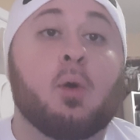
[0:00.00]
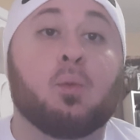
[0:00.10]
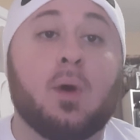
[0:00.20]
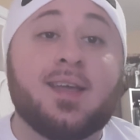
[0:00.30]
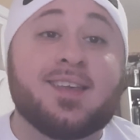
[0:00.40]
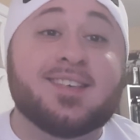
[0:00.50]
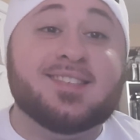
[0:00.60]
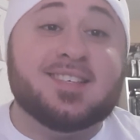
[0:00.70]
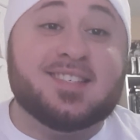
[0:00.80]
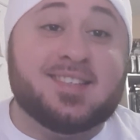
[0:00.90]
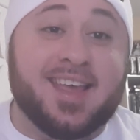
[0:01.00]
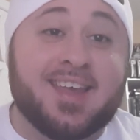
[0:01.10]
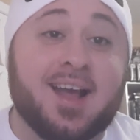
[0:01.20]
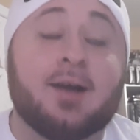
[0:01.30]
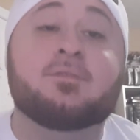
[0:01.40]
What is the
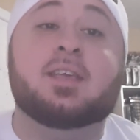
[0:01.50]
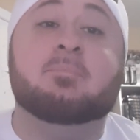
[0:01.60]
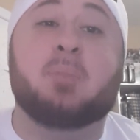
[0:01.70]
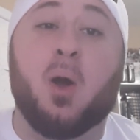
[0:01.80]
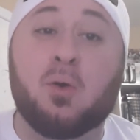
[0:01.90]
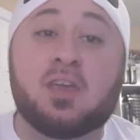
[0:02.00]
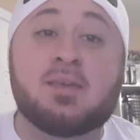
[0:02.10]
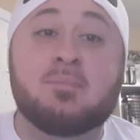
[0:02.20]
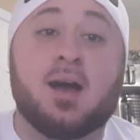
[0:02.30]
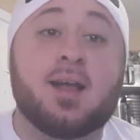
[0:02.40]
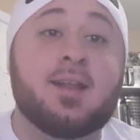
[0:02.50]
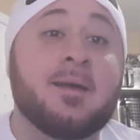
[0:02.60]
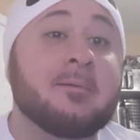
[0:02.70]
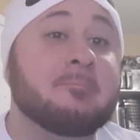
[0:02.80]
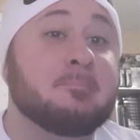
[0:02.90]
state of the Pokemon
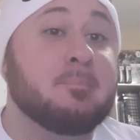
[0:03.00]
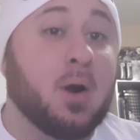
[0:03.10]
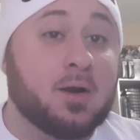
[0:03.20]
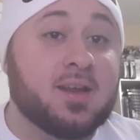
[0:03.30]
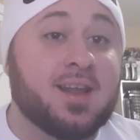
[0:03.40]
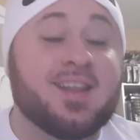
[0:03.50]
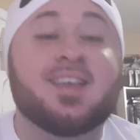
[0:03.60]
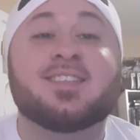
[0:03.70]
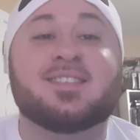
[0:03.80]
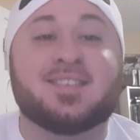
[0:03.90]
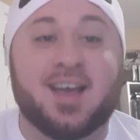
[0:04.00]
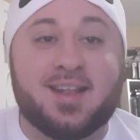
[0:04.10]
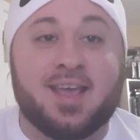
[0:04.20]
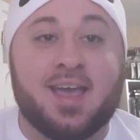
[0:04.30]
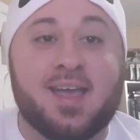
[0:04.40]
market
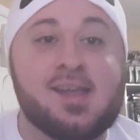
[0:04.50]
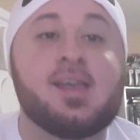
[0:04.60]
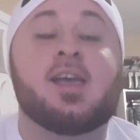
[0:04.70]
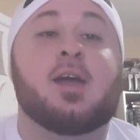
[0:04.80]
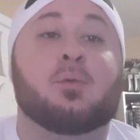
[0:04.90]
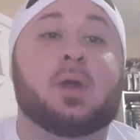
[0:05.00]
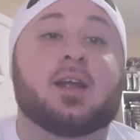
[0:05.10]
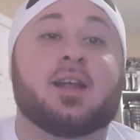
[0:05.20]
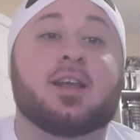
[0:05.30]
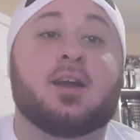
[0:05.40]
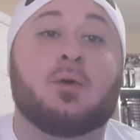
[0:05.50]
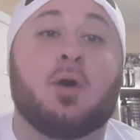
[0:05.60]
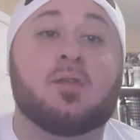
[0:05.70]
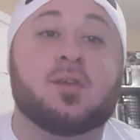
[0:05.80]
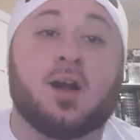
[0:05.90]
today? We are going to go
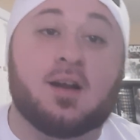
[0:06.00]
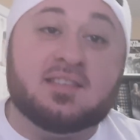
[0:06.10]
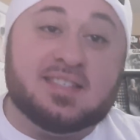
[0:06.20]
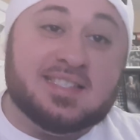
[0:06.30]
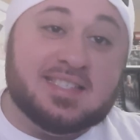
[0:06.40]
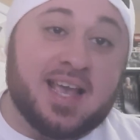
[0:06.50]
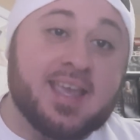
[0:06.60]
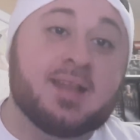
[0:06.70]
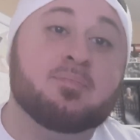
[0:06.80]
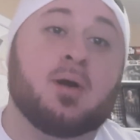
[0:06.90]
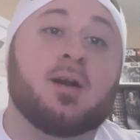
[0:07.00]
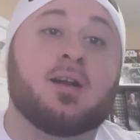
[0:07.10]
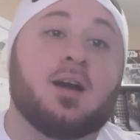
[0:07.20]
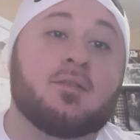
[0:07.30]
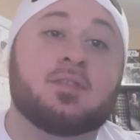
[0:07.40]
over our second part
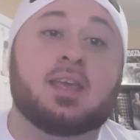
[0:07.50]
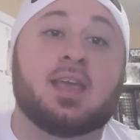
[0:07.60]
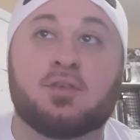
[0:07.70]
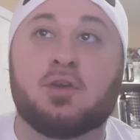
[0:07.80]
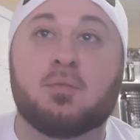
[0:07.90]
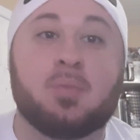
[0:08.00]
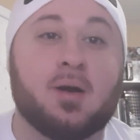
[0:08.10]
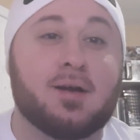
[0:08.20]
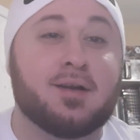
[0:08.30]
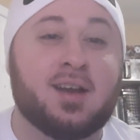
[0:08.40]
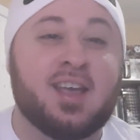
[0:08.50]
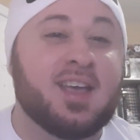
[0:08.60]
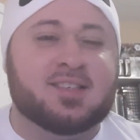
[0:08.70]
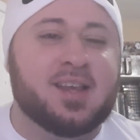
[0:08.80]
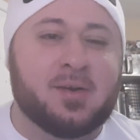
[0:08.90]
of the two-part
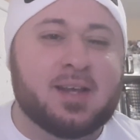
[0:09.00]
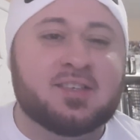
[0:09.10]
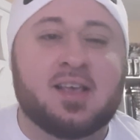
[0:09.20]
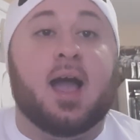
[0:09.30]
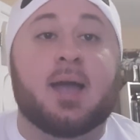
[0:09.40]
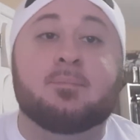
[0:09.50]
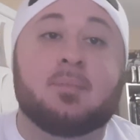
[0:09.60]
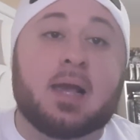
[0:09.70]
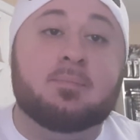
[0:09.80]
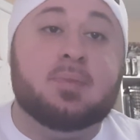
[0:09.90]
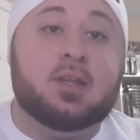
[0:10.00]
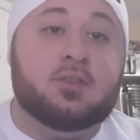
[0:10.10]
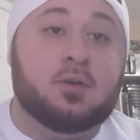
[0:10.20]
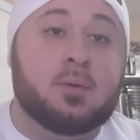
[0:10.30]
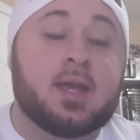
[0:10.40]
series. I might be
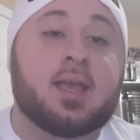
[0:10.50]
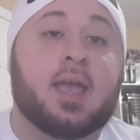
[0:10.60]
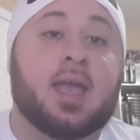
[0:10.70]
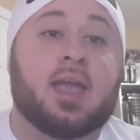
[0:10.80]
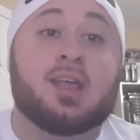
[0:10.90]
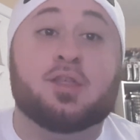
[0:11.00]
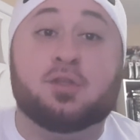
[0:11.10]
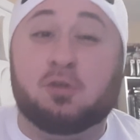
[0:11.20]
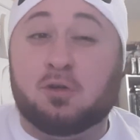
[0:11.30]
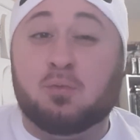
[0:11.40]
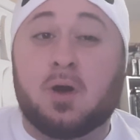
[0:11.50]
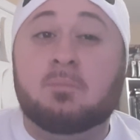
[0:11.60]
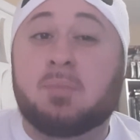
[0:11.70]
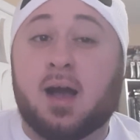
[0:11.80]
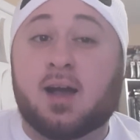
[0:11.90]
doing a third
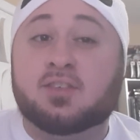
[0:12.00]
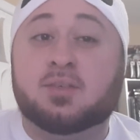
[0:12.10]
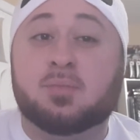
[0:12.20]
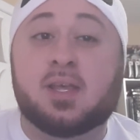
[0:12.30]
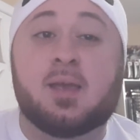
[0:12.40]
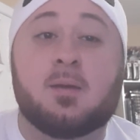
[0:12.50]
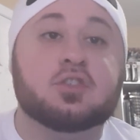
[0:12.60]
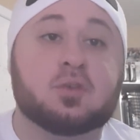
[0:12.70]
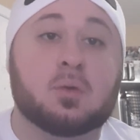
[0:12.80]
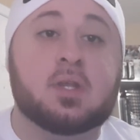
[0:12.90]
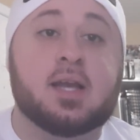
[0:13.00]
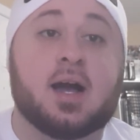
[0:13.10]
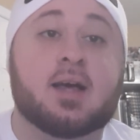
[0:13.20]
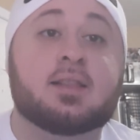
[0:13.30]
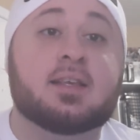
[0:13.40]
one, possibly solely
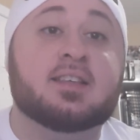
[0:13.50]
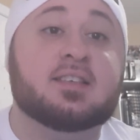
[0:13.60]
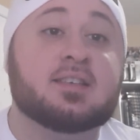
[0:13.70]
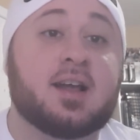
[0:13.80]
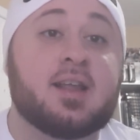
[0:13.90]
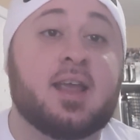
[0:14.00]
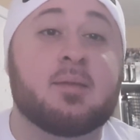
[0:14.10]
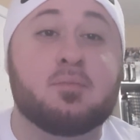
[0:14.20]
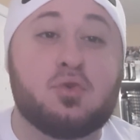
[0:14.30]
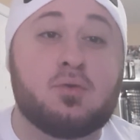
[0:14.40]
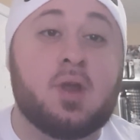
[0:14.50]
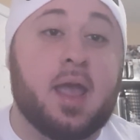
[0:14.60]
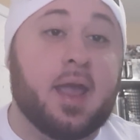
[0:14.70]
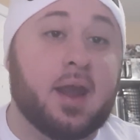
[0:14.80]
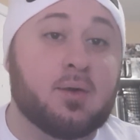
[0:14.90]
on the Sun and Moon
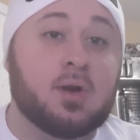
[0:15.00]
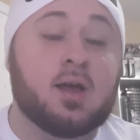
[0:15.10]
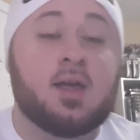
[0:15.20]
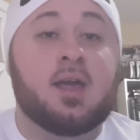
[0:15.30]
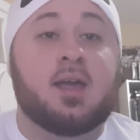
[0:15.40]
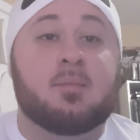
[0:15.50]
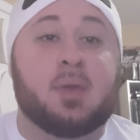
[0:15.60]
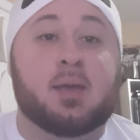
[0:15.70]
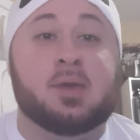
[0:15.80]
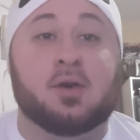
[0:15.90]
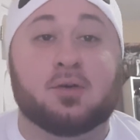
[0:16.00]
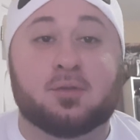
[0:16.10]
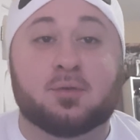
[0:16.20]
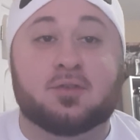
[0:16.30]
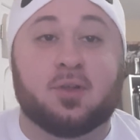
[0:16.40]
Era. Maybe all
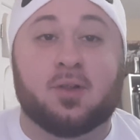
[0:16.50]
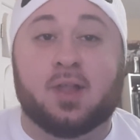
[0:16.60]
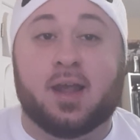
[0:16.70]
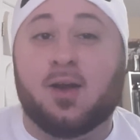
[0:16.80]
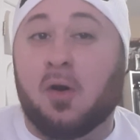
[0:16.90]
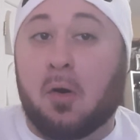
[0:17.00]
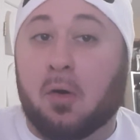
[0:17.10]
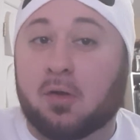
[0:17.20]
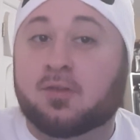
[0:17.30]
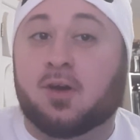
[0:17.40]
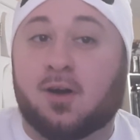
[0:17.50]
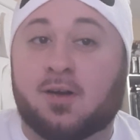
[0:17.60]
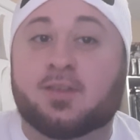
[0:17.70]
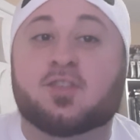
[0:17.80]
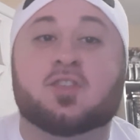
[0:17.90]
those little like alt
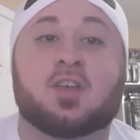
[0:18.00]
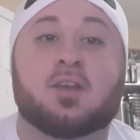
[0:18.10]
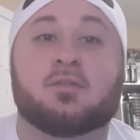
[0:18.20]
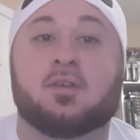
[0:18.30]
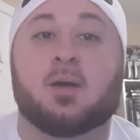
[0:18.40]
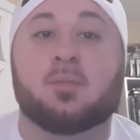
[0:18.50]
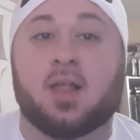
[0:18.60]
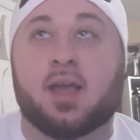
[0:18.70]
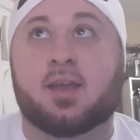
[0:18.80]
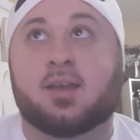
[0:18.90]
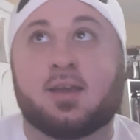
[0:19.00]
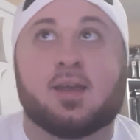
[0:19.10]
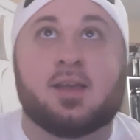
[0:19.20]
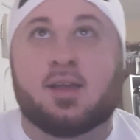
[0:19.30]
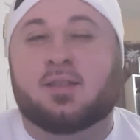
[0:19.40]
arts from like
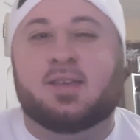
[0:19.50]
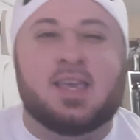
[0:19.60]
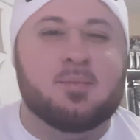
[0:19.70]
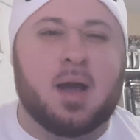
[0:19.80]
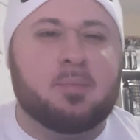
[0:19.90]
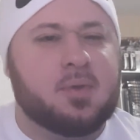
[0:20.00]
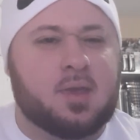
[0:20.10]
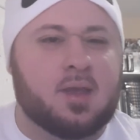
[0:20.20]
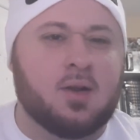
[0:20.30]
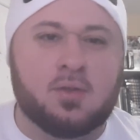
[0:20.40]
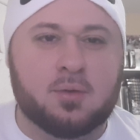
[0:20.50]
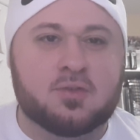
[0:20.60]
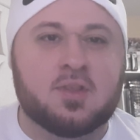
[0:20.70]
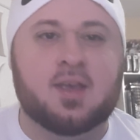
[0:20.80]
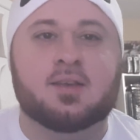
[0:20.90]
Team Up and all those
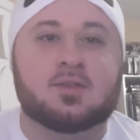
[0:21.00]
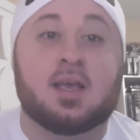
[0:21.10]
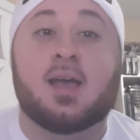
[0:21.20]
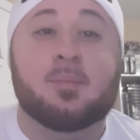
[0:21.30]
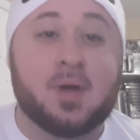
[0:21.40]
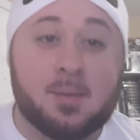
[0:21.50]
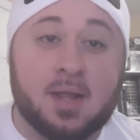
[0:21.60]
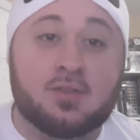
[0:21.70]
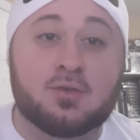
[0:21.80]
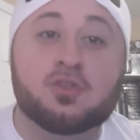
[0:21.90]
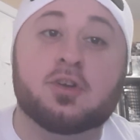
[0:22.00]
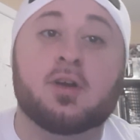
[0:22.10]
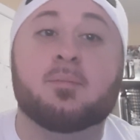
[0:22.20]
things. But I'm not too sure.